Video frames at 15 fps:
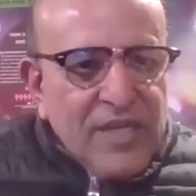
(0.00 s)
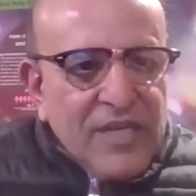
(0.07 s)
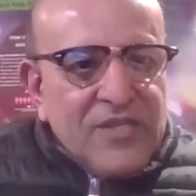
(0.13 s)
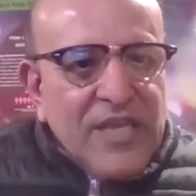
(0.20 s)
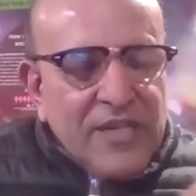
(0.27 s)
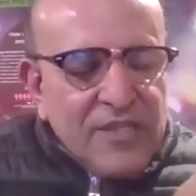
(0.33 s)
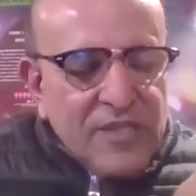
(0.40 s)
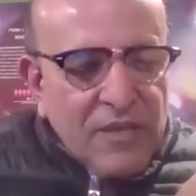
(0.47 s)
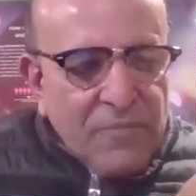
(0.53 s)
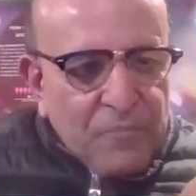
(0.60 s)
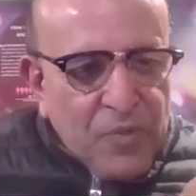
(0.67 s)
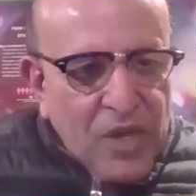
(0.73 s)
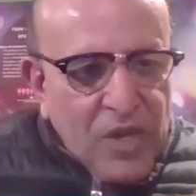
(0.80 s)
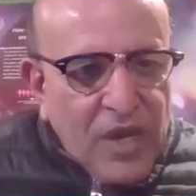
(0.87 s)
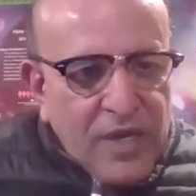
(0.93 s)
Then the
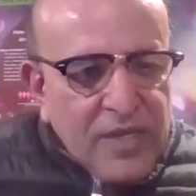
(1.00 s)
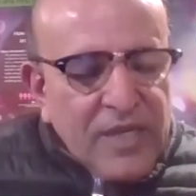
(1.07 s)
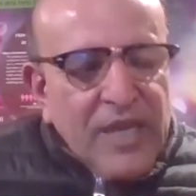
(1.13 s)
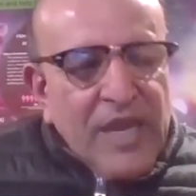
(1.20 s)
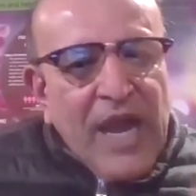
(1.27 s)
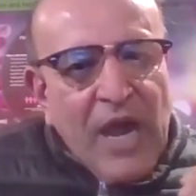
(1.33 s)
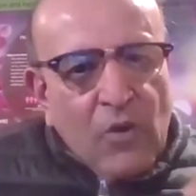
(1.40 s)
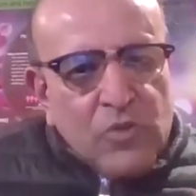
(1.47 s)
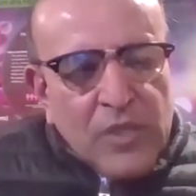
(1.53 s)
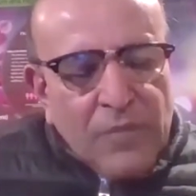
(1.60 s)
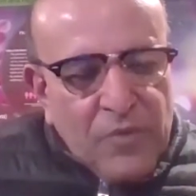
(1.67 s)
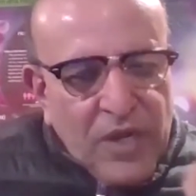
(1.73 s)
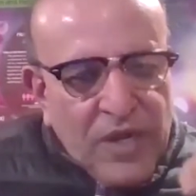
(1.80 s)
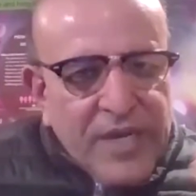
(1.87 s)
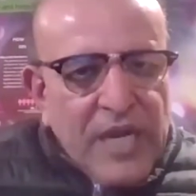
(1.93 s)
blood, how the
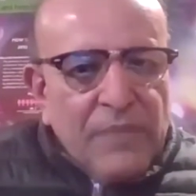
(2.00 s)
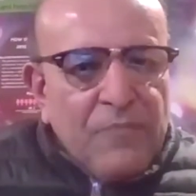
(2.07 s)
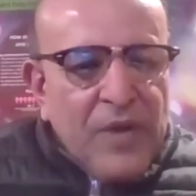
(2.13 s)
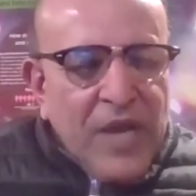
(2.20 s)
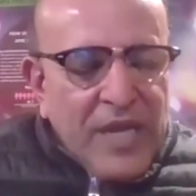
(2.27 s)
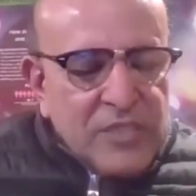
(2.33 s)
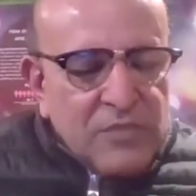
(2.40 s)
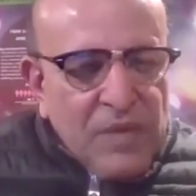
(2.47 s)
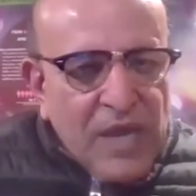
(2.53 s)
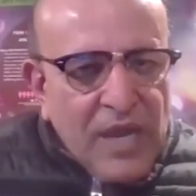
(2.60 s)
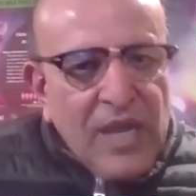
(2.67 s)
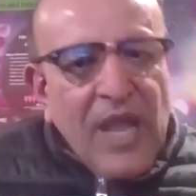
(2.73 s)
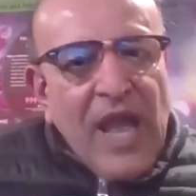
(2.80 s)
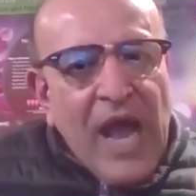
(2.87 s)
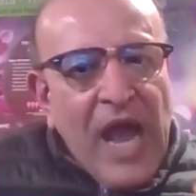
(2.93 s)
blood and
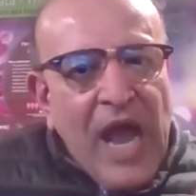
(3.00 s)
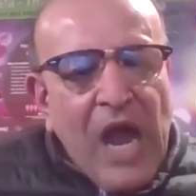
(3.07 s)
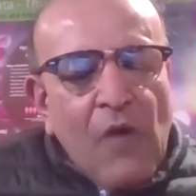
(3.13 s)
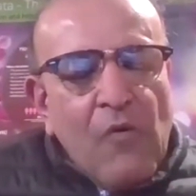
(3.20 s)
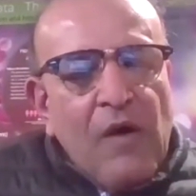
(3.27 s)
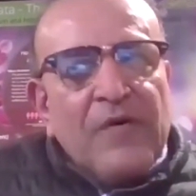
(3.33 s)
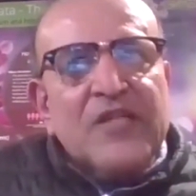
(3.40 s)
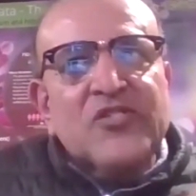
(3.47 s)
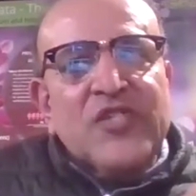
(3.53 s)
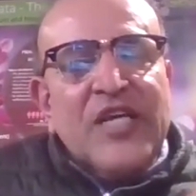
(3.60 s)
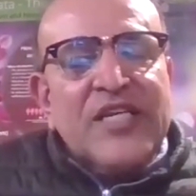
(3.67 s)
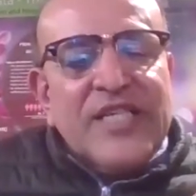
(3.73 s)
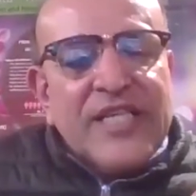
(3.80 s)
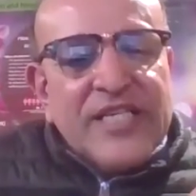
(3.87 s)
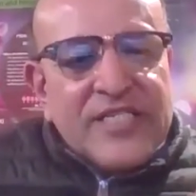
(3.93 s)
plasma, how our
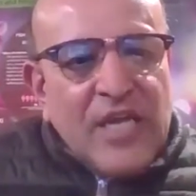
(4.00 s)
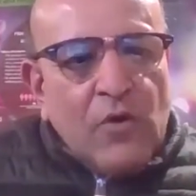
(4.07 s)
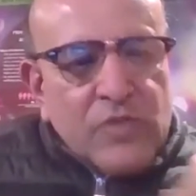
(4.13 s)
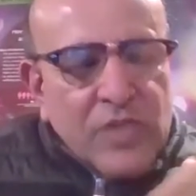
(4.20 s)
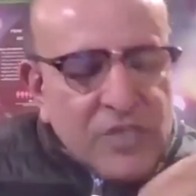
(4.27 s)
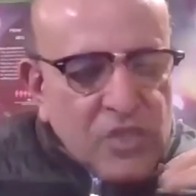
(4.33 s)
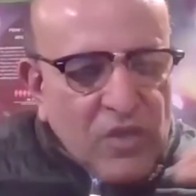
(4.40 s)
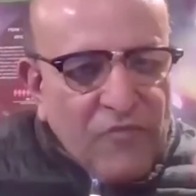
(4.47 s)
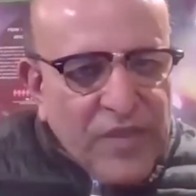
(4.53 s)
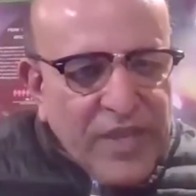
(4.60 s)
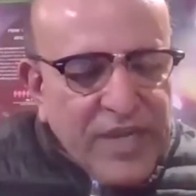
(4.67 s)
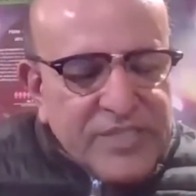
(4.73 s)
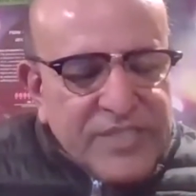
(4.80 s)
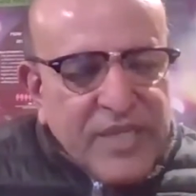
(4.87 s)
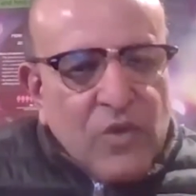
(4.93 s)
sages thousands of
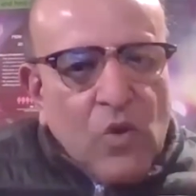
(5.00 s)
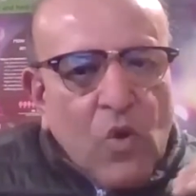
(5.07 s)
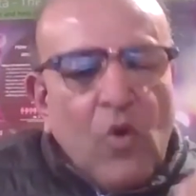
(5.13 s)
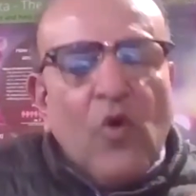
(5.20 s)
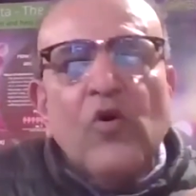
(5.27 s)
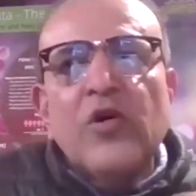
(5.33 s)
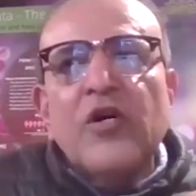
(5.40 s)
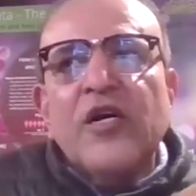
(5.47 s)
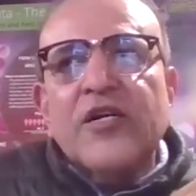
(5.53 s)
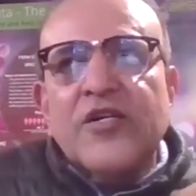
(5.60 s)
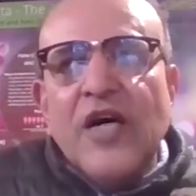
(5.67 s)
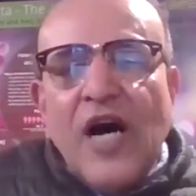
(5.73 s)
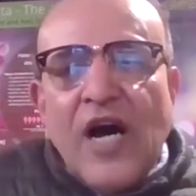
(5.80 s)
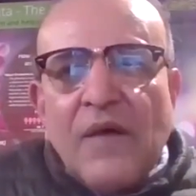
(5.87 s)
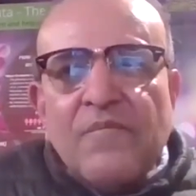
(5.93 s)
years ago
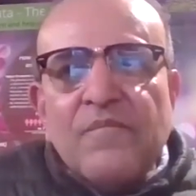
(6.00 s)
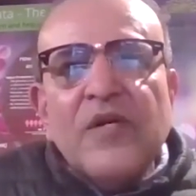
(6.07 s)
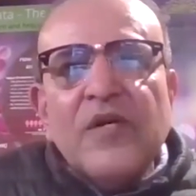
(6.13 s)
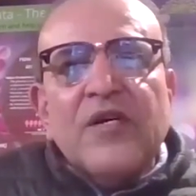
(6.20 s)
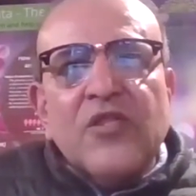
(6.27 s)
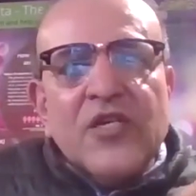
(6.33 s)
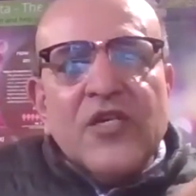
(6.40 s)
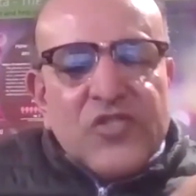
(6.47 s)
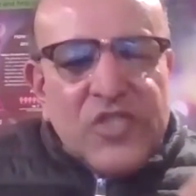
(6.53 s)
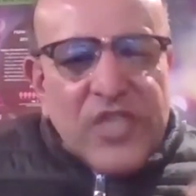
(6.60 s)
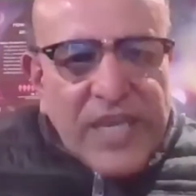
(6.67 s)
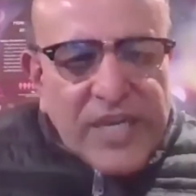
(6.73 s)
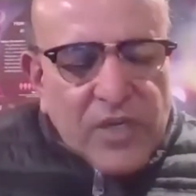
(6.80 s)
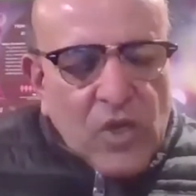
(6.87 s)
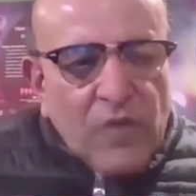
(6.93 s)
term the
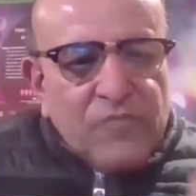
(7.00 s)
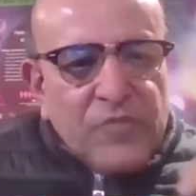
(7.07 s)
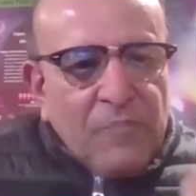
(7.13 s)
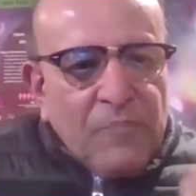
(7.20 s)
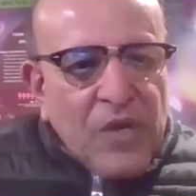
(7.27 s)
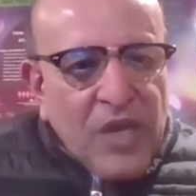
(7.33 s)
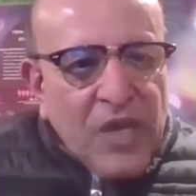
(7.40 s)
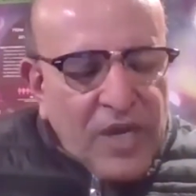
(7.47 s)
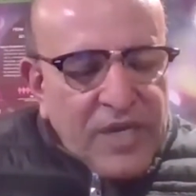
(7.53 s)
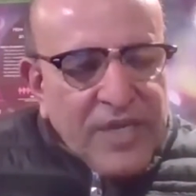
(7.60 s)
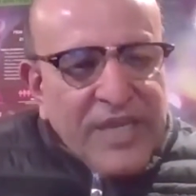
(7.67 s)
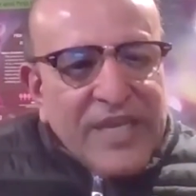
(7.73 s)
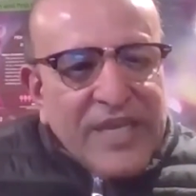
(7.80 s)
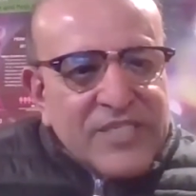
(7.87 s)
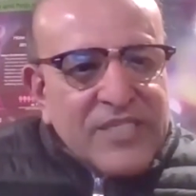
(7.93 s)
seat of the blood
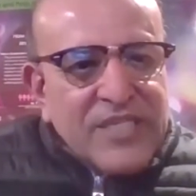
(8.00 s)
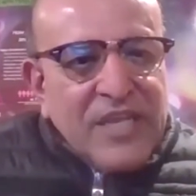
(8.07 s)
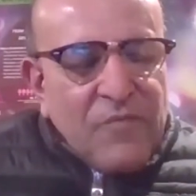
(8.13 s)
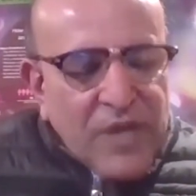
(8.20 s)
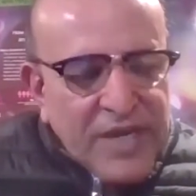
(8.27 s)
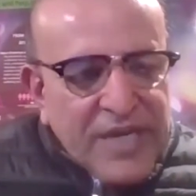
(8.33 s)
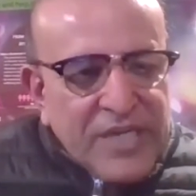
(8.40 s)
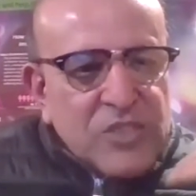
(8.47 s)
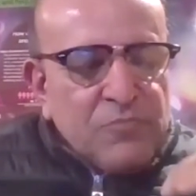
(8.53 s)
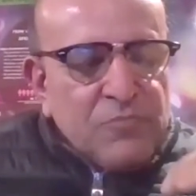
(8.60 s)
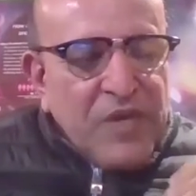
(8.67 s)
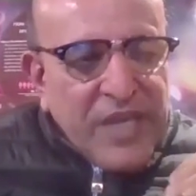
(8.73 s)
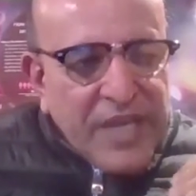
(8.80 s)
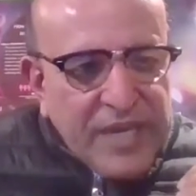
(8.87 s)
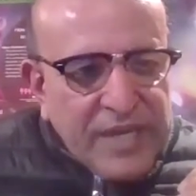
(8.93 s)
is liver and
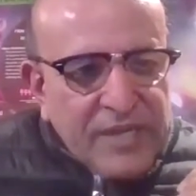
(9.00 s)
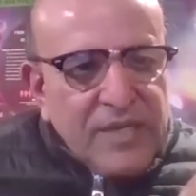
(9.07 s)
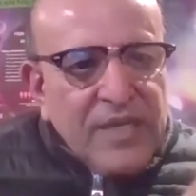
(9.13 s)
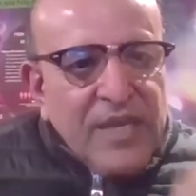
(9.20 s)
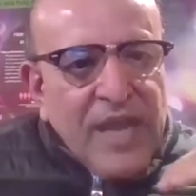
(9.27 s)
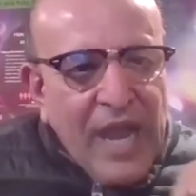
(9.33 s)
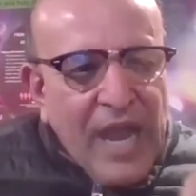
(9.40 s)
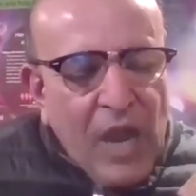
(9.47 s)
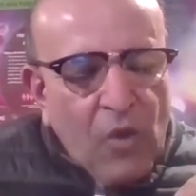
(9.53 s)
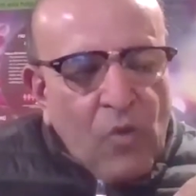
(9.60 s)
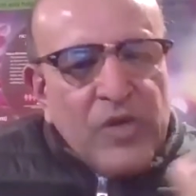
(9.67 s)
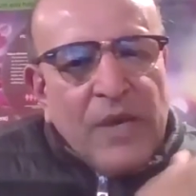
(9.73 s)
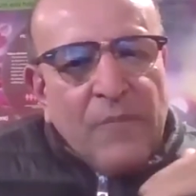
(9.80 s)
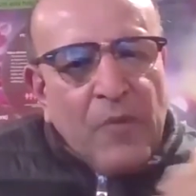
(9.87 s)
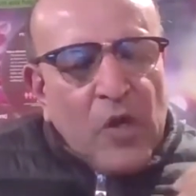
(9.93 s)
spleen, how
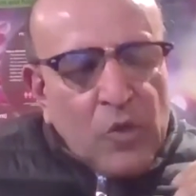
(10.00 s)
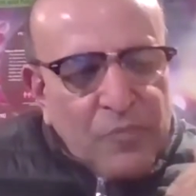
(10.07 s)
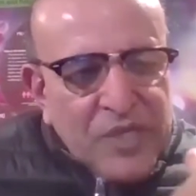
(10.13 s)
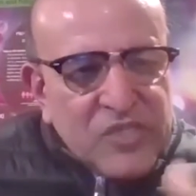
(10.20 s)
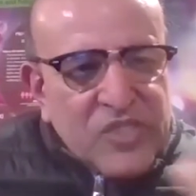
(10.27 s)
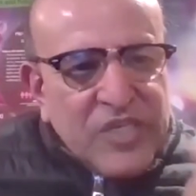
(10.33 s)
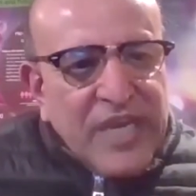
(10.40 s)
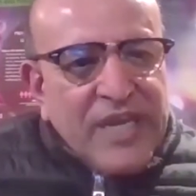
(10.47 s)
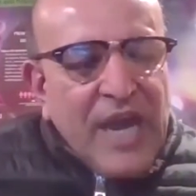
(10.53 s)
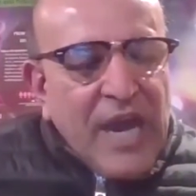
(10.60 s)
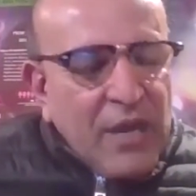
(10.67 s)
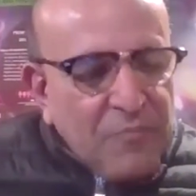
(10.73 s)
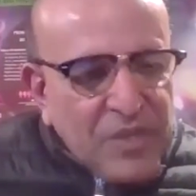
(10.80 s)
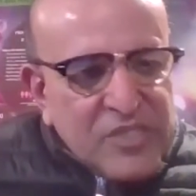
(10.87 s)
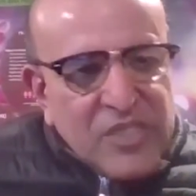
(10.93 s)
WBC and
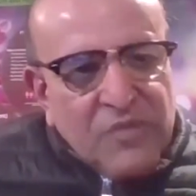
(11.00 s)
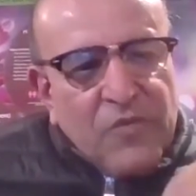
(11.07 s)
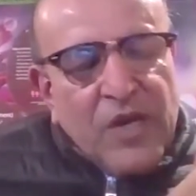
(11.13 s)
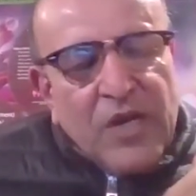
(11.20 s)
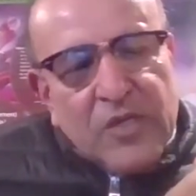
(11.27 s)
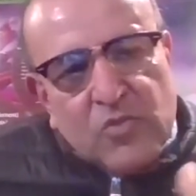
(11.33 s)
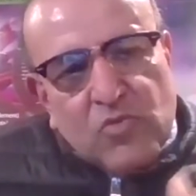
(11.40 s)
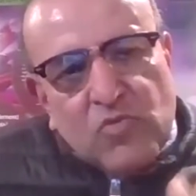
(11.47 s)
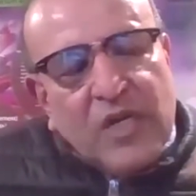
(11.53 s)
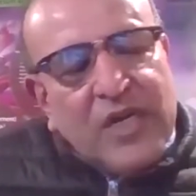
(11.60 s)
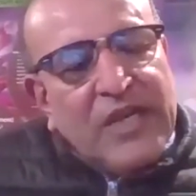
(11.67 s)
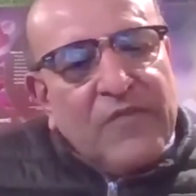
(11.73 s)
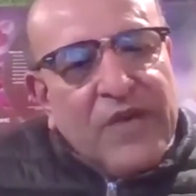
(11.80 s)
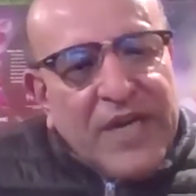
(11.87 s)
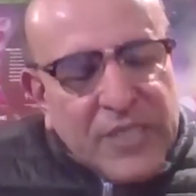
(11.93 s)
RBC work through the
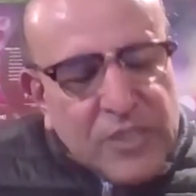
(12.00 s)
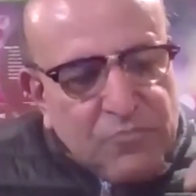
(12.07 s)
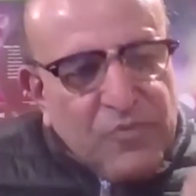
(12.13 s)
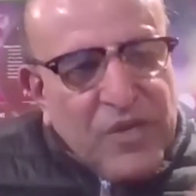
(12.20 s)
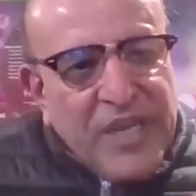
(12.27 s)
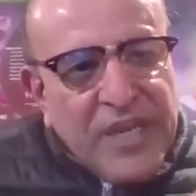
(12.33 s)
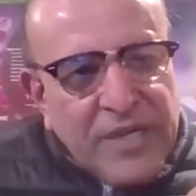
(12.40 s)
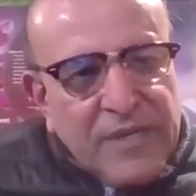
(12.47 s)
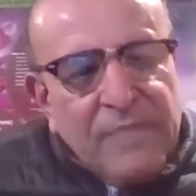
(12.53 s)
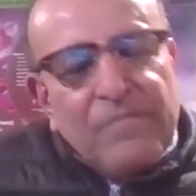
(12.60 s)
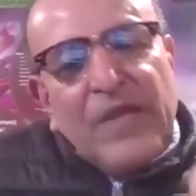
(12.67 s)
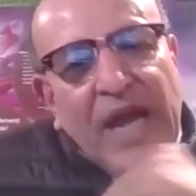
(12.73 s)
liver and spleen.